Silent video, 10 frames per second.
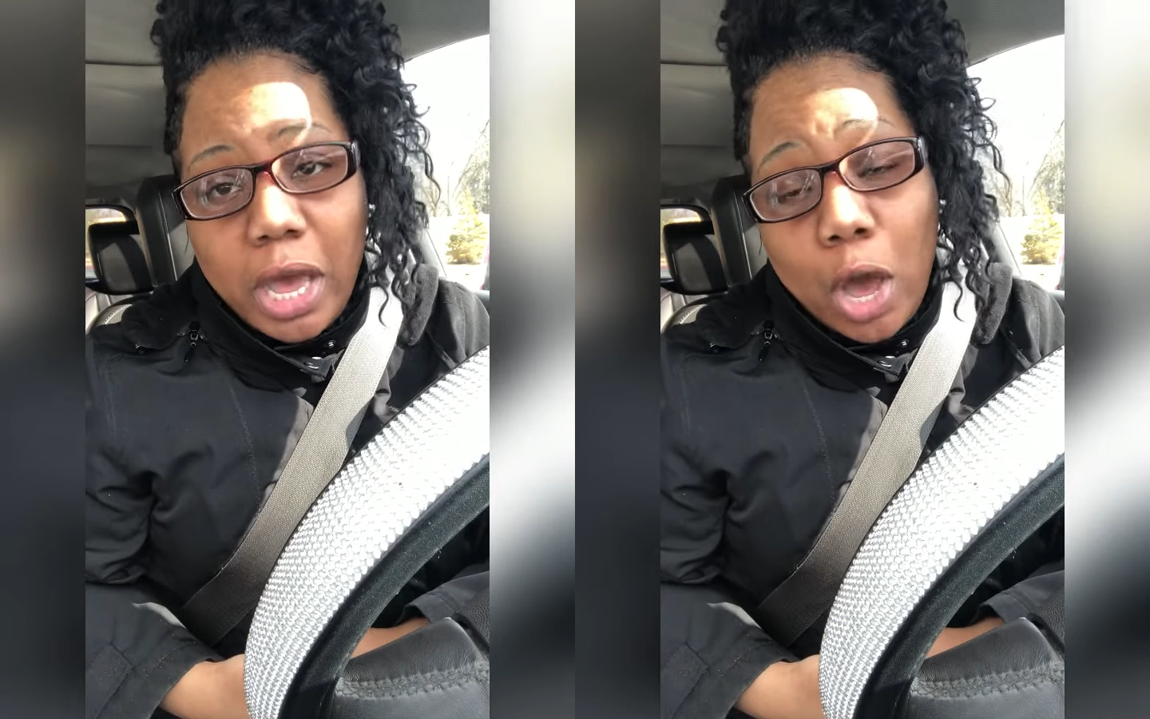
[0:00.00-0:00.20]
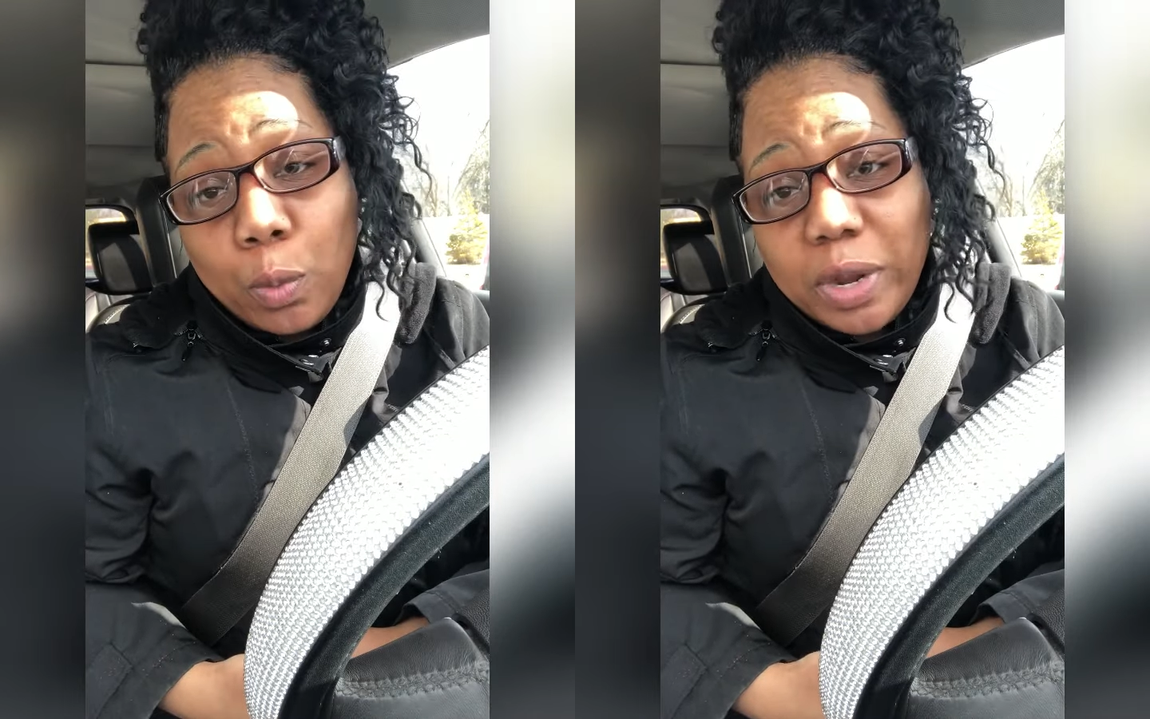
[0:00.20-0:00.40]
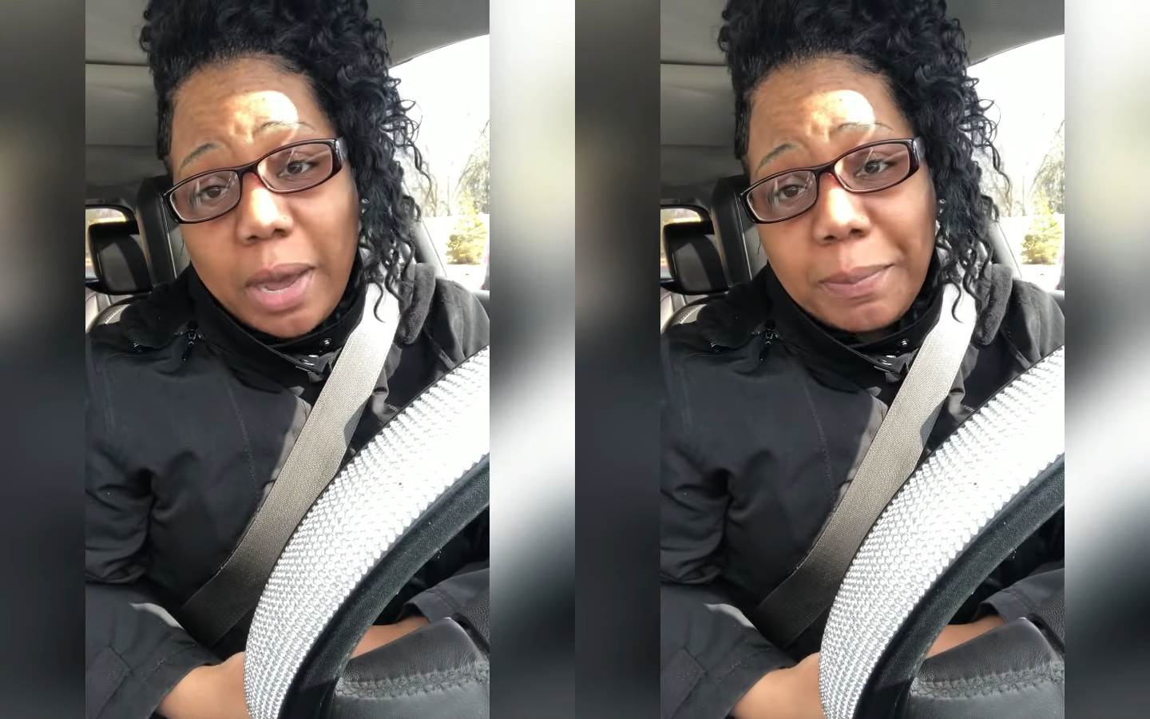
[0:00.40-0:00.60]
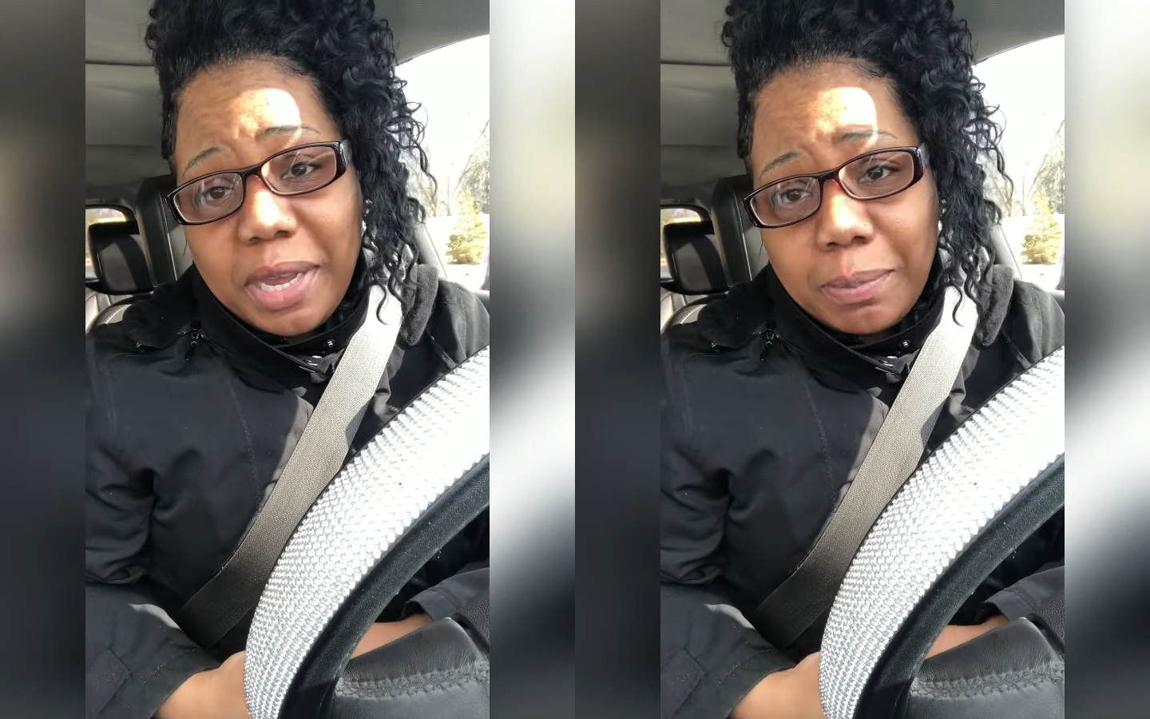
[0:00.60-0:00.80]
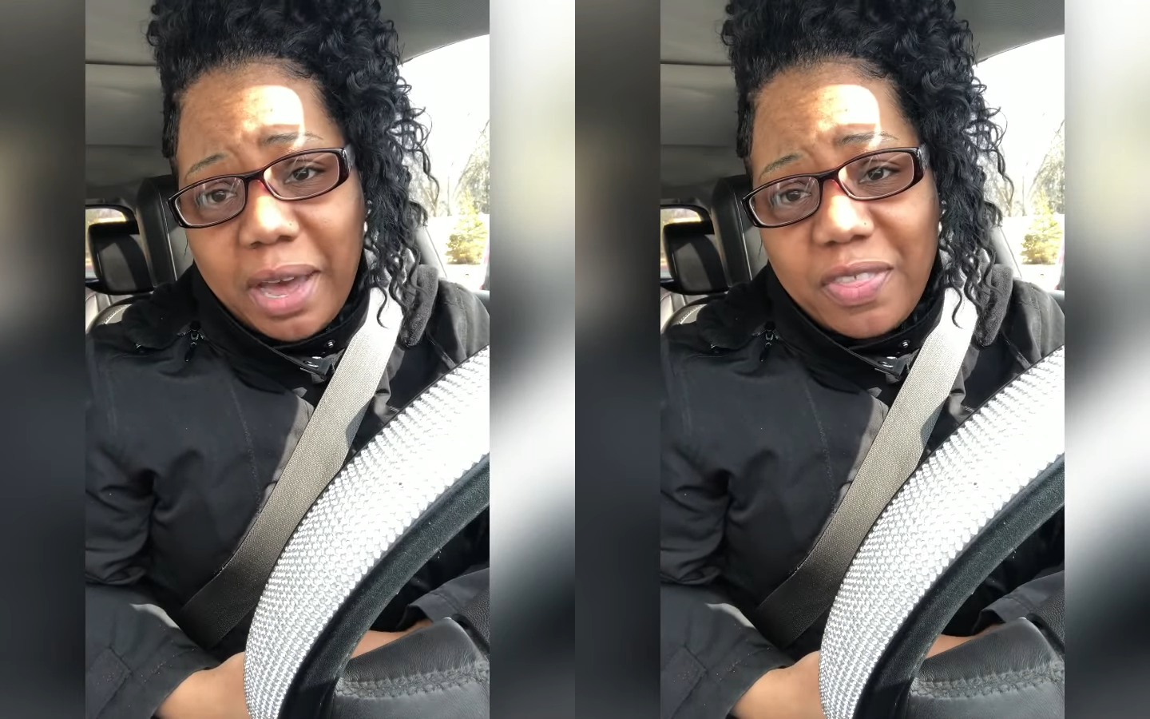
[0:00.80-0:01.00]
And what I
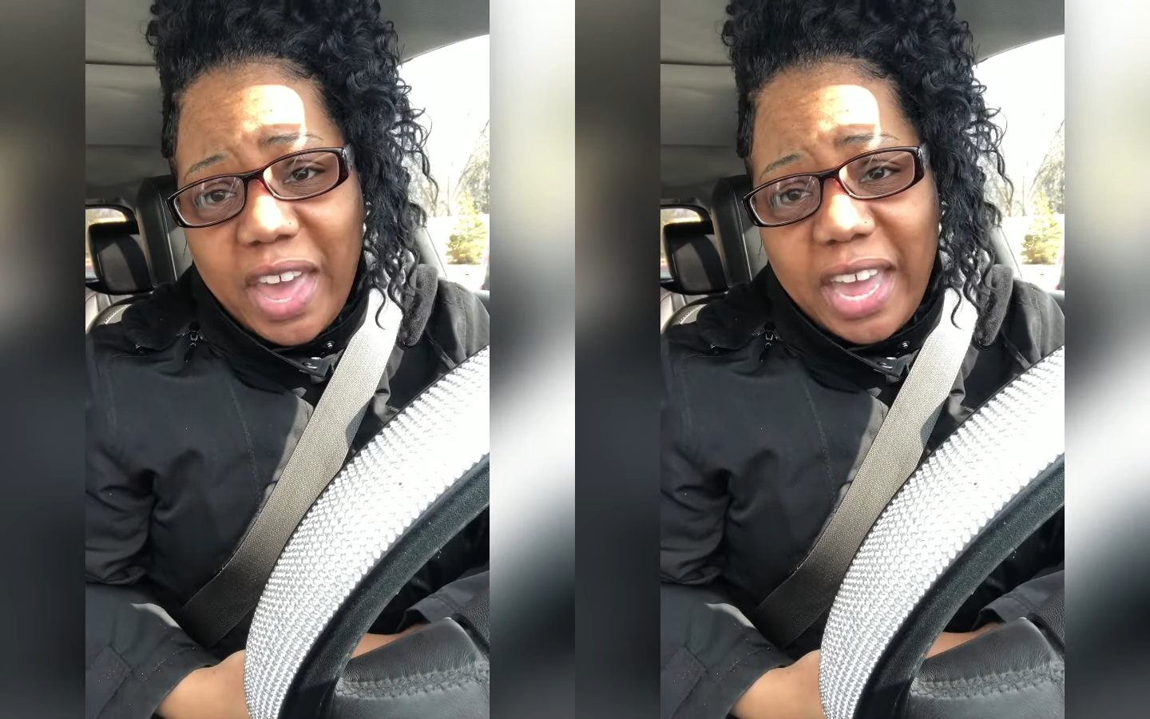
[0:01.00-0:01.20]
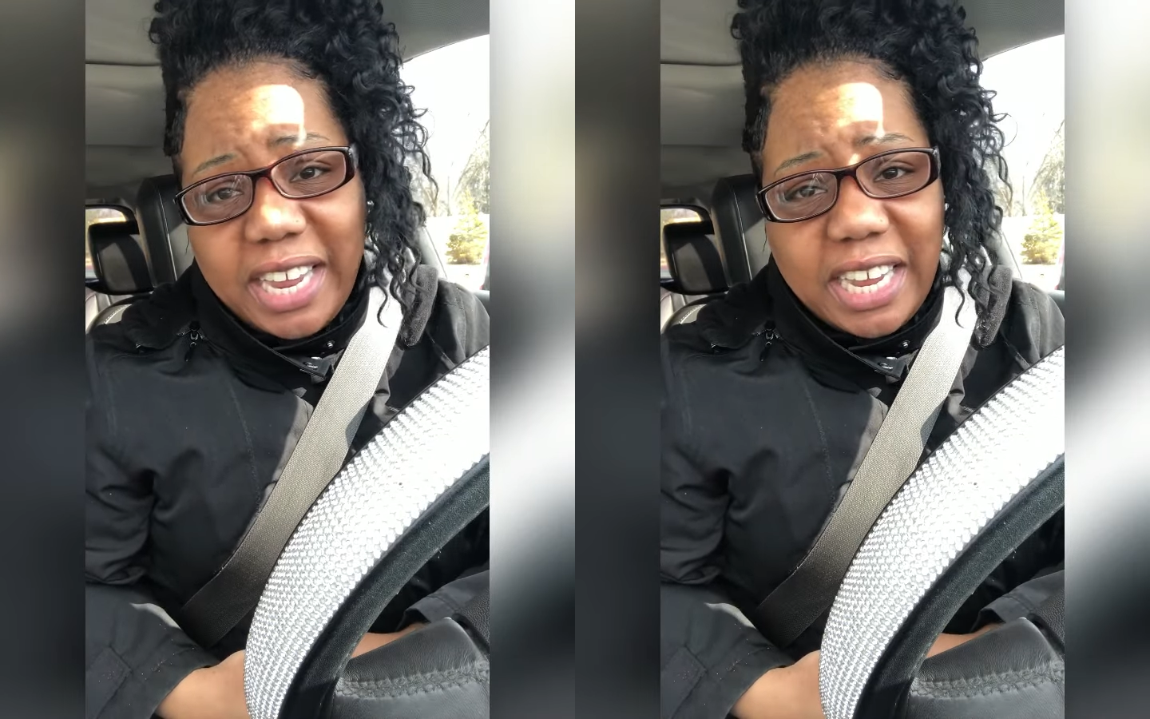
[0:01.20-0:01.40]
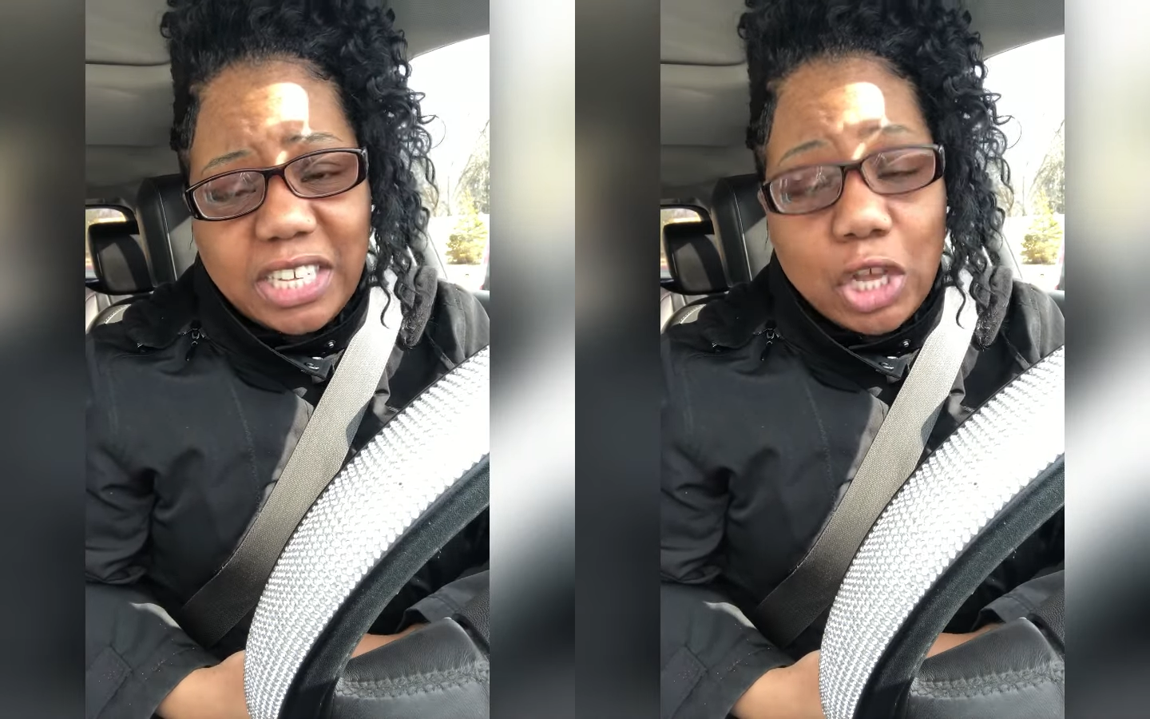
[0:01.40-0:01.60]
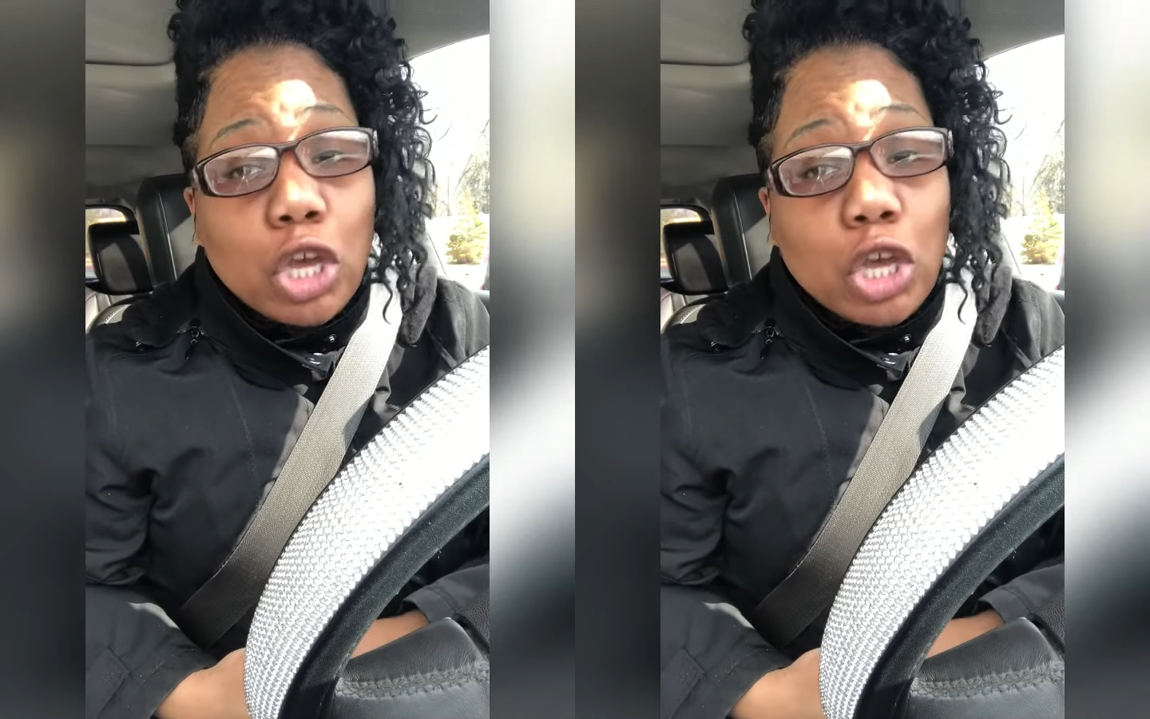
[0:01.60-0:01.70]
mean by that is